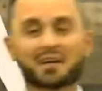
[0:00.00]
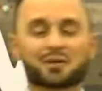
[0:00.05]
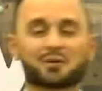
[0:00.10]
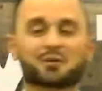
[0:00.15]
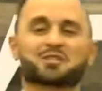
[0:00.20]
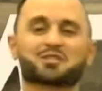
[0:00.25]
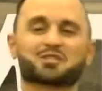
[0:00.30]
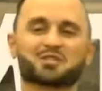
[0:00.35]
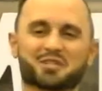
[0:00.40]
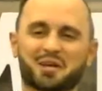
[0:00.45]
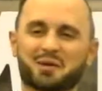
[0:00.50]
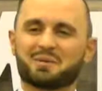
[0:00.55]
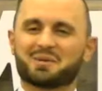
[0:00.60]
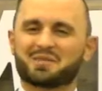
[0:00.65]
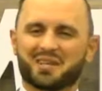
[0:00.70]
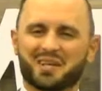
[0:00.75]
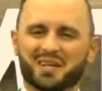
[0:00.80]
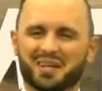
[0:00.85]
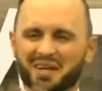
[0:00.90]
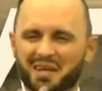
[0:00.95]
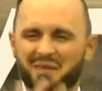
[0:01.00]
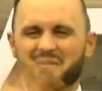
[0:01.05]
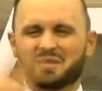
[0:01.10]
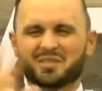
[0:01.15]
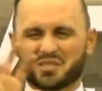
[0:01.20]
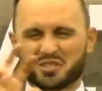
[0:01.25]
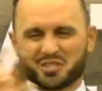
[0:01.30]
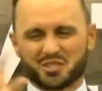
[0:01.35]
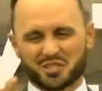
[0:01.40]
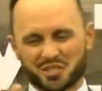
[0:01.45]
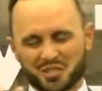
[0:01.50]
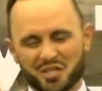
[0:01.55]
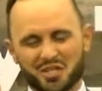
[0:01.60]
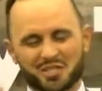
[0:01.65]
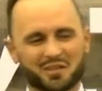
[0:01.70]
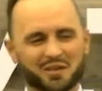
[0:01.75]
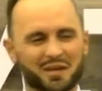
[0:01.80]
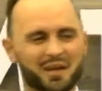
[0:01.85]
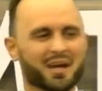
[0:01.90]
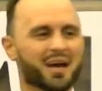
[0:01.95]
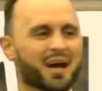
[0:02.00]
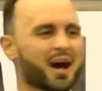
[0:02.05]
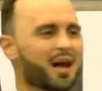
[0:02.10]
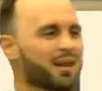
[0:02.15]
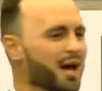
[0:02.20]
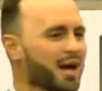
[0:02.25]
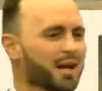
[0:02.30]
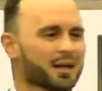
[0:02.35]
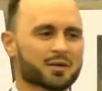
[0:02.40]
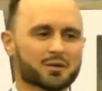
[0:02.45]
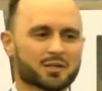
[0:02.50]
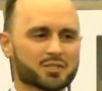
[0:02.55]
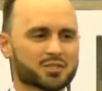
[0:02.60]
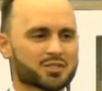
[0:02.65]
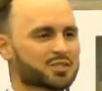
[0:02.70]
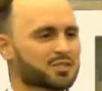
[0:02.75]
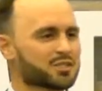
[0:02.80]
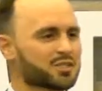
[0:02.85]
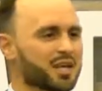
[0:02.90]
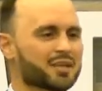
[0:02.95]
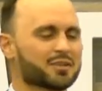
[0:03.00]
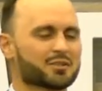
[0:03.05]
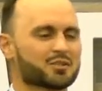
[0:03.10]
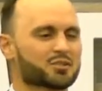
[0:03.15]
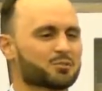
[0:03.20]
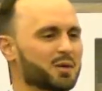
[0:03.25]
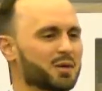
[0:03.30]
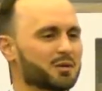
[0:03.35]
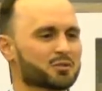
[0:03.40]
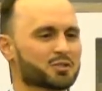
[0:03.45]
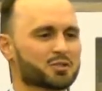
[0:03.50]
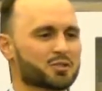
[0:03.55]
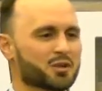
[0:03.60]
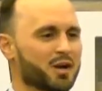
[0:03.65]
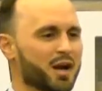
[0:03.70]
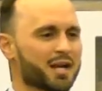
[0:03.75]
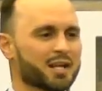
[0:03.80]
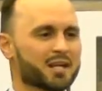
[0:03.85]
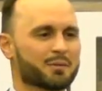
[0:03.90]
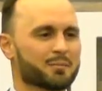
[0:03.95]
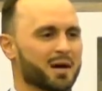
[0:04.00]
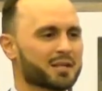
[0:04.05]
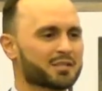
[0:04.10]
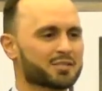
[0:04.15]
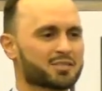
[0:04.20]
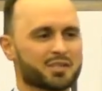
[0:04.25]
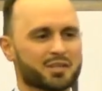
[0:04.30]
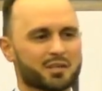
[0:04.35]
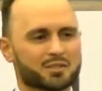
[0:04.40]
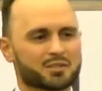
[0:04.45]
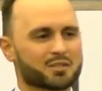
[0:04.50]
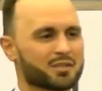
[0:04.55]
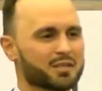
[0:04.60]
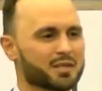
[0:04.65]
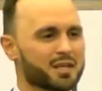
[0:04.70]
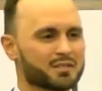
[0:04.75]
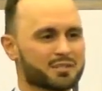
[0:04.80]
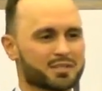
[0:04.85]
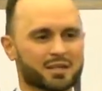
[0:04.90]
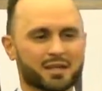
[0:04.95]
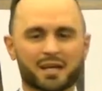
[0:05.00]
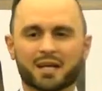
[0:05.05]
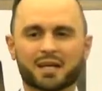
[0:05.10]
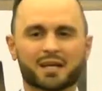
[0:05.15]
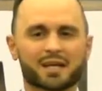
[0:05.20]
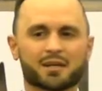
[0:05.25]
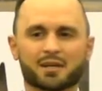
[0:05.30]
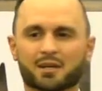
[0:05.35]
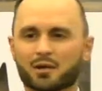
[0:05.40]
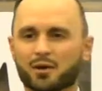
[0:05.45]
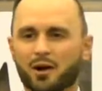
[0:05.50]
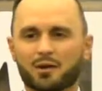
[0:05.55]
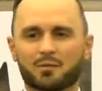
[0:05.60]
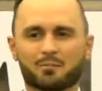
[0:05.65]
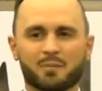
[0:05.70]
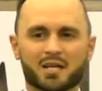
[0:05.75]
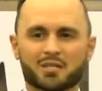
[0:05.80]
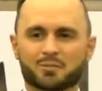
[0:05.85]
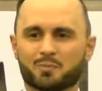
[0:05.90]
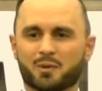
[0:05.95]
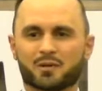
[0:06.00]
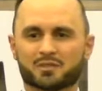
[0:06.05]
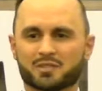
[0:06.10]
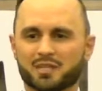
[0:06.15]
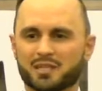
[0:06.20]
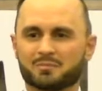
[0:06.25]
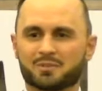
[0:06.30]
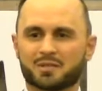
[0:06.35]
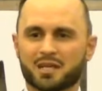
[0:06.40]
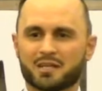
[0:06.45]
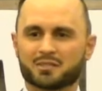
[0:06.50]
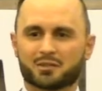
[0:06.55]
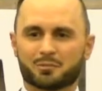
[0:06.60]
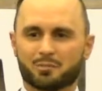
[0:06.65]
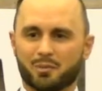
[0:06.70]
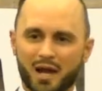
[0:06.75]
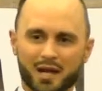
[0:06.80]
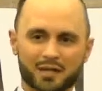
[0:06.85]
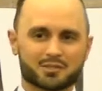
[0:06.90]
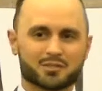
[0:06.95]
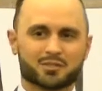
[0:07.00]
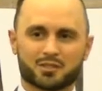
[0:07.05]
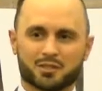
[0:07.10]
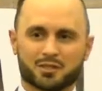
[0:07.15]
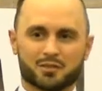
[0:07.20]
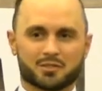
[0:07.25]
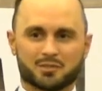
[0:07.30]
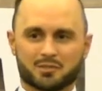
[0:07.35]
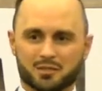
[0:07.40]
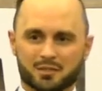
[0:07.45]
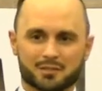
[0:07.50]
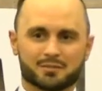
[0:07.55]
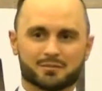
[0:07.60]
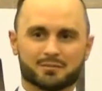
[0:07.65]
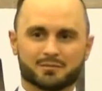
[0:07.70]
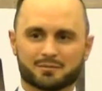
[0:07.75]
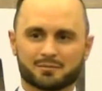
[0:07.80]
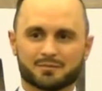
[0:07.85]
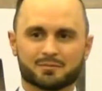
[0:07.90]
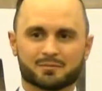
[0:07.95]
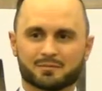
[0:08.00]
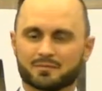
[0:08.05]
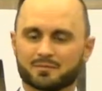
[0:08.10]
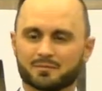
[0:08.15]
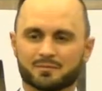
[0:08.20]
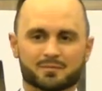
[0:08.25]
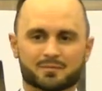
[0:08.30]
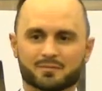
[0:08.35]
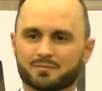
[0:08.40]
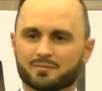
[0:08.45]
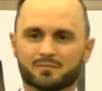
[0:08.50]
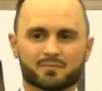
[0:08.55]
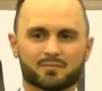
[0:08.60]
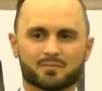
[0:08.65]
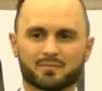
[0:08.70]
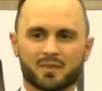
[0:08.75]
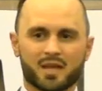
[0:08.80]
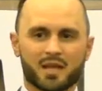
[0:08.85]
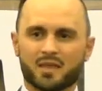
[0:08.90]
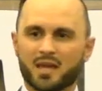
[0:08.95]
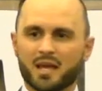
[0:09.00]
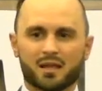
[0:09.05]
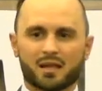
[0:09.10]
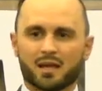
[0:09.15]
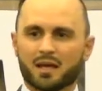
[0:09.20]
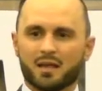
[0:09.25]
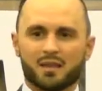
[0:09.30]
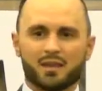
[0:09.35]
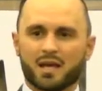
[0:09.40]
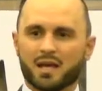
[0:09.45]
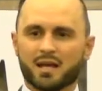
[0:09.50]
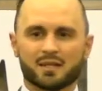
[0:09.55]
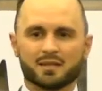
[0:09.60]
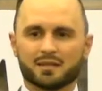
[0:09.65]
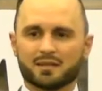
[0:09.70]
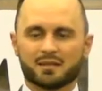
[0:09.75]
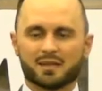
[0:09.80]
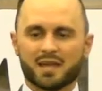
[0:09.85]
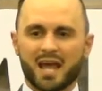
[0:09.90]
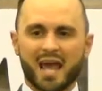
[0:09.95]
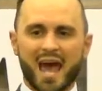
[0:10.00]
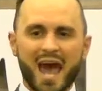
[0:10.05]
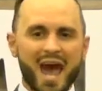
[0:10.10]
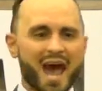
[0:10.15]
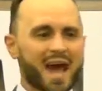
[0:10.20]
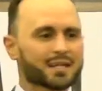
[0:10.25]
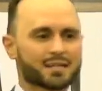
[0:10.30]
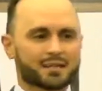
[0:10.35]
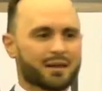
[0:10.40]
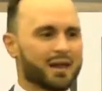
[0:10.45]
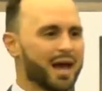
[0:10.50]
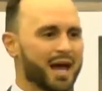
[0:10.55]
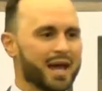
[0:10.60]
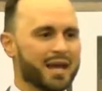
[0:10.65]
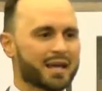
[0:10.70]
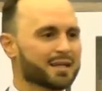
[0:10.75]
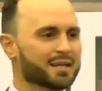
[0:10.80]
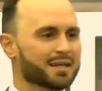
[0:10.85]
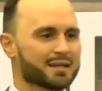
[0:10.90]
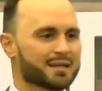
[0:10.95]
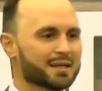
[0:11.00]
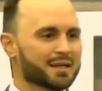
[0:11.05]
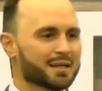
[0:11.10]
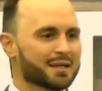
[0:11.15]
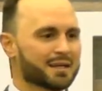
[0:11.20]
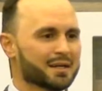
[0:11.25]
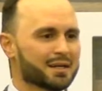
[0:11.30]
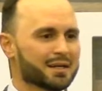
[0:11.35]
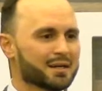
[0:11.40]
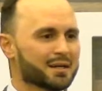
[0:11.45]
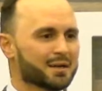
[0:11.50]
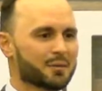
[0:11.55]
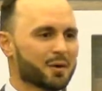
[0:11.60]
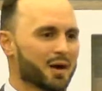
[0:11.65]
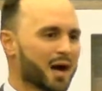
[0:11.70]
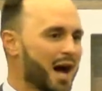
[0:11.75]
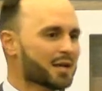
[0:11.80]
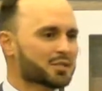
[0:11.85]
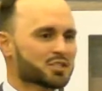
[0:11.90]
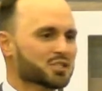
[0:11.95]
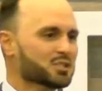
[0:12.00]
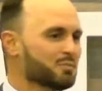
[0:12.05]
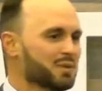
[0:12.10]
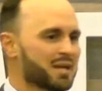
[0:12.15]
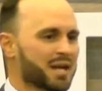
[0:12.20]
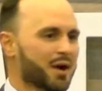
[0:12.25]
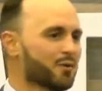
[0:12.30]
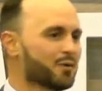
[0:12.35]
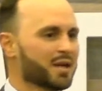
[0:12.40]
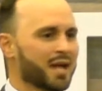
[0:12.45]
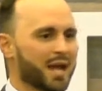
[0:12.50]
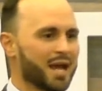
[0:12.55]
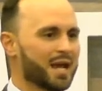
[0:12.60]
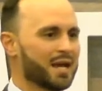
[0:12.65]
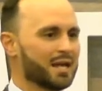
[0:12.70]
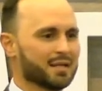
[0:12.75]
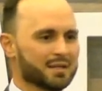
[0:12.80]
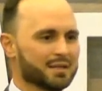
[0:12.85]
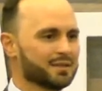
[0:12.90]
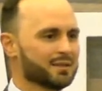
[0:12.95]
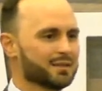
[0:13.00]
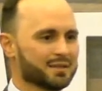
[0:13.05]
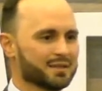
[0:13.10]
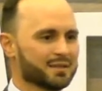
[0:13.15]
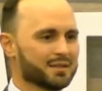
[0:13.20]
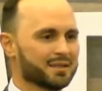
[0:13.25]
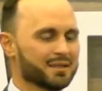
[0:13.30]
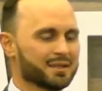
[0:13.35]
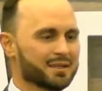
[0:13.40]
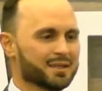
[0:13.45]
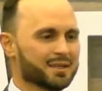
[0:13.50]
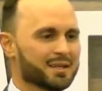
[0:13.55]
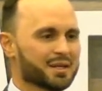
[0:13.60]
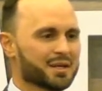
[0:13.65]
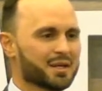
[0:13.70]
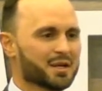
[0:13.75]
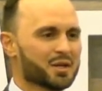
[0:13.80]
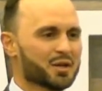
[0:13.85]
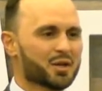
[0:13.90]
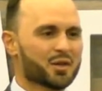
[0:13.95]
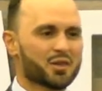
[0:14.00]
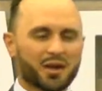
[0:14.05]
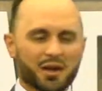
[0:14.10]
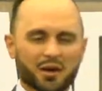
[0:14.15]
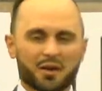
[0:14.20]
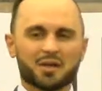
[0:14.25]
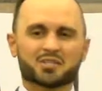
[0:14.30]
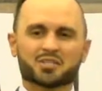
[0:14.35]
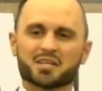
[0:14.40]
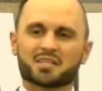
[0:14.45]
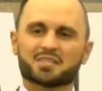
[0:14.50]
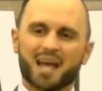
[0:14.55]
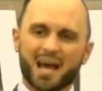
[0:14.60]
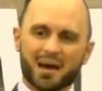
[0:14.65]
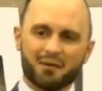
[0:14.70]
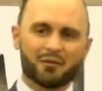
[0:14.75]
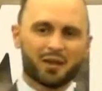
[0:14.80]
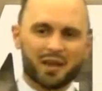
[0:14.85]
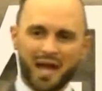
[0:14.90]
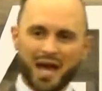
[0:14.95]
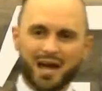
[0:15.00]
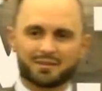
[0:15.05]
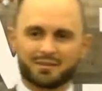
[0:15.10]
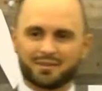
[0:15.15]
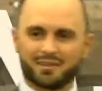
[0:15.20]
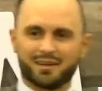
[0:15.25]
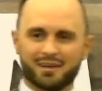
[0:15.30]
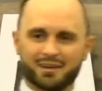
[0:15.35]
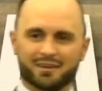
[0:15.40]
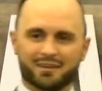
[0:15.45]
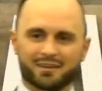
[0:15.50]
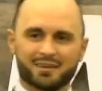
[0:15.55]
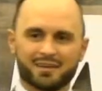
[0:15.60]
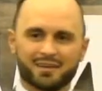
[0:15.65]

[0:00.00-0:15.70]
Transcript: of Christians, let me just adjust a little. A lot of Christians take their spiritual training about as seriously as a kindergarten baseball team takes their practice seriously. They act like, well, I'll just be okay. There is a devil out there.